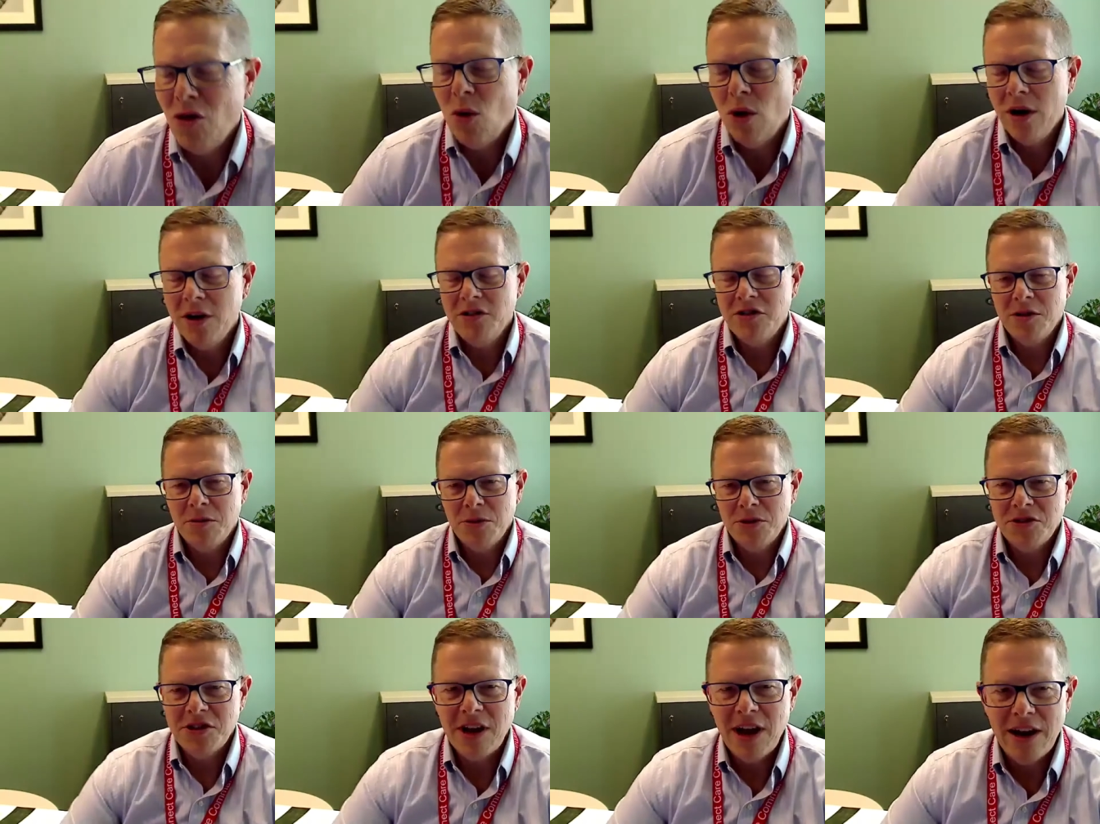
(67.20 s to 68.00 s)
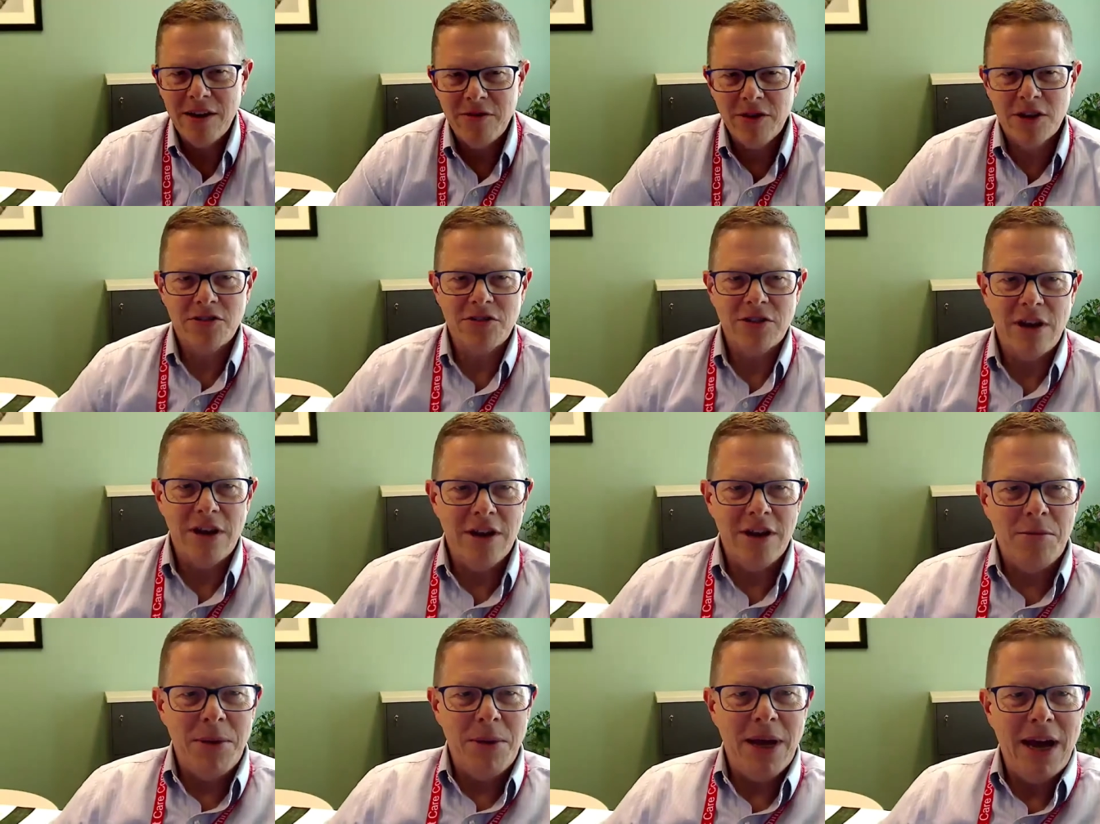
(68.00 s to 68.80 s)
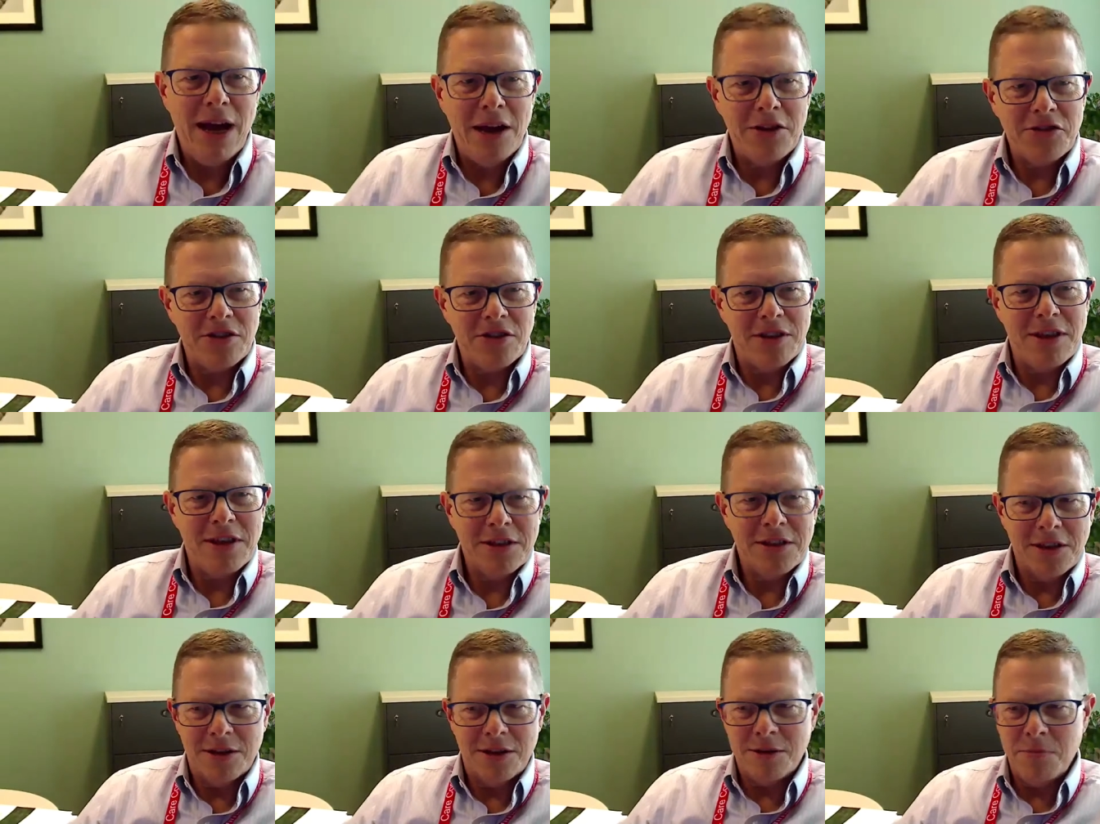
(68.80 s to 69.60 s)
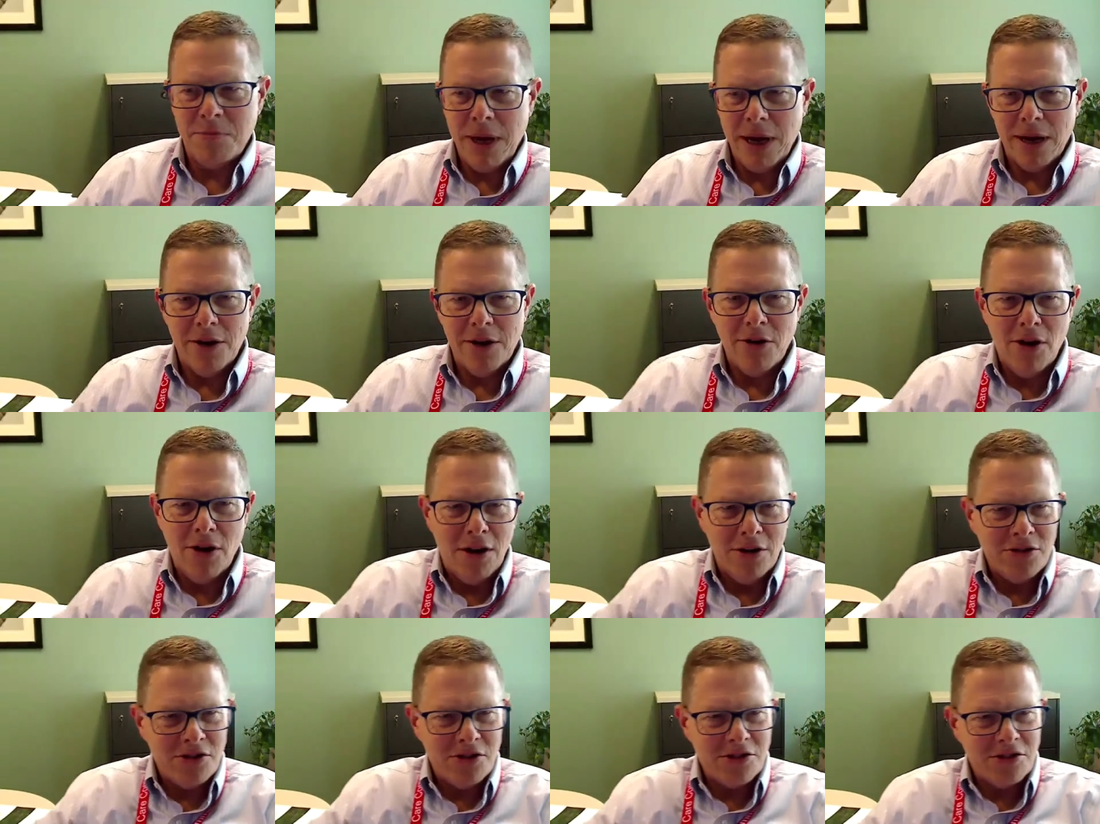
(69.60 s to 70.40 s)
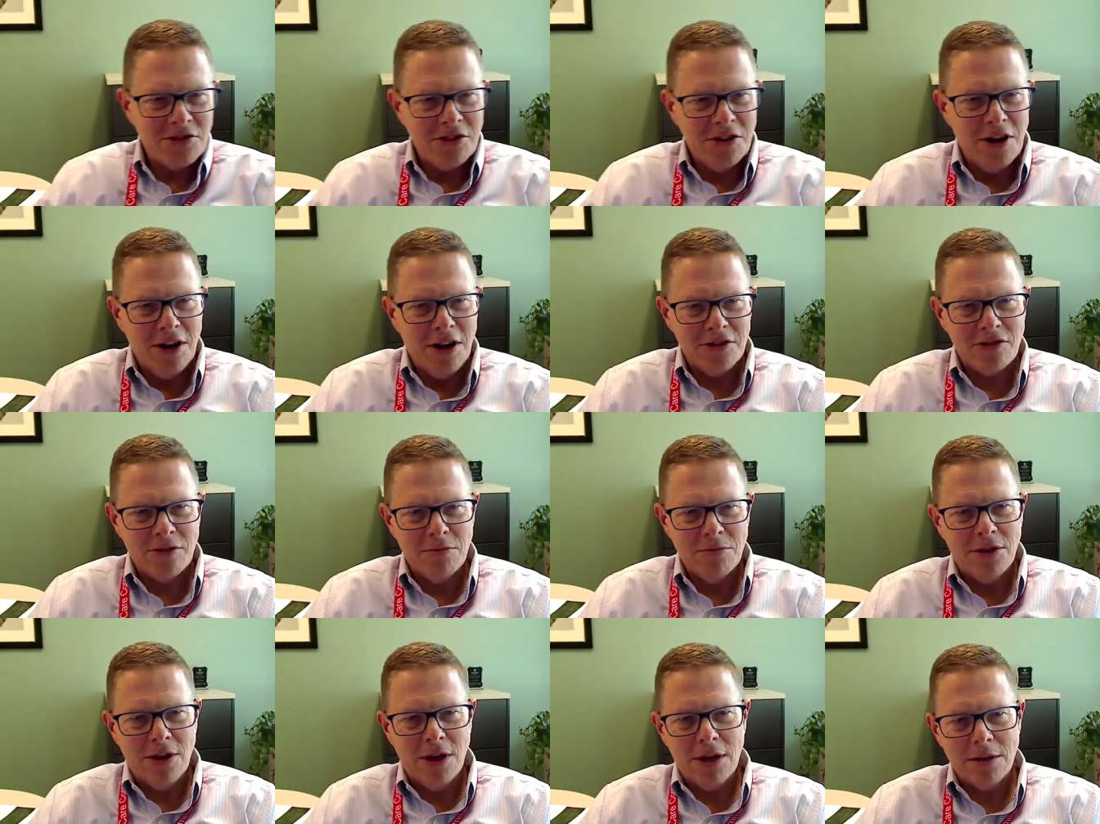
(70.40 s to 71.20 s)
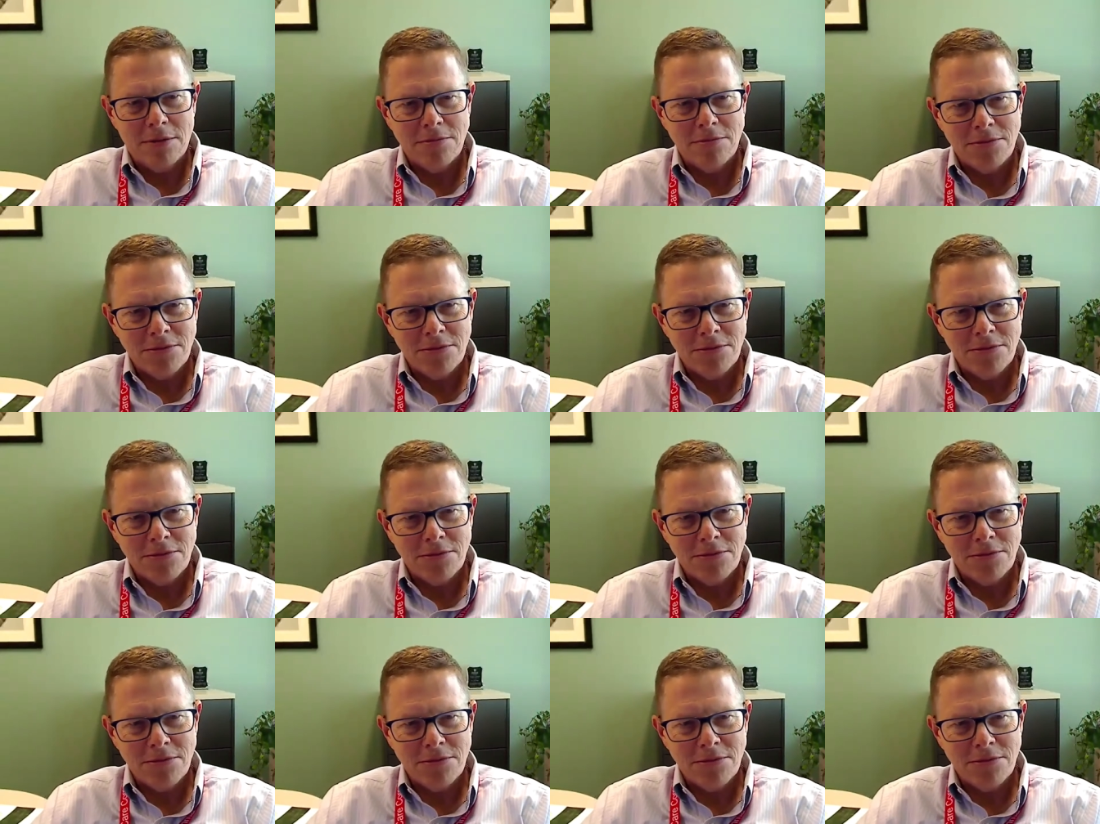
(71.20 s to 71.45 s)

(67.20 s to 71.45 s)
worries. It was kind of exciting to be asked. I think that being a neurologist is an awesome thing.